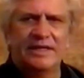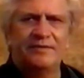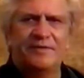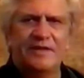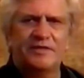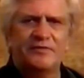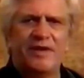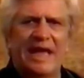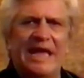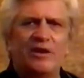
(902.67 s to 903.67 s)

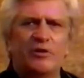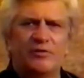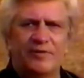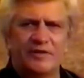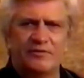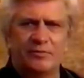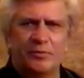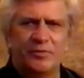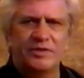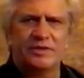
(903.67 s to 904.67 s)
defensive and offensive
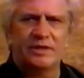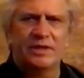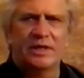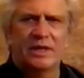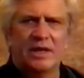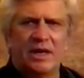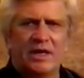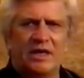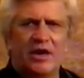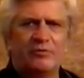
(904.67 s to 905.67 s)
movements
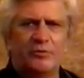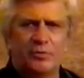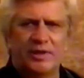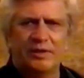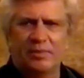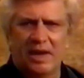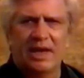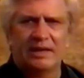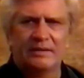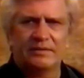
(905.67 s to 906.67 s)
are comparably applied.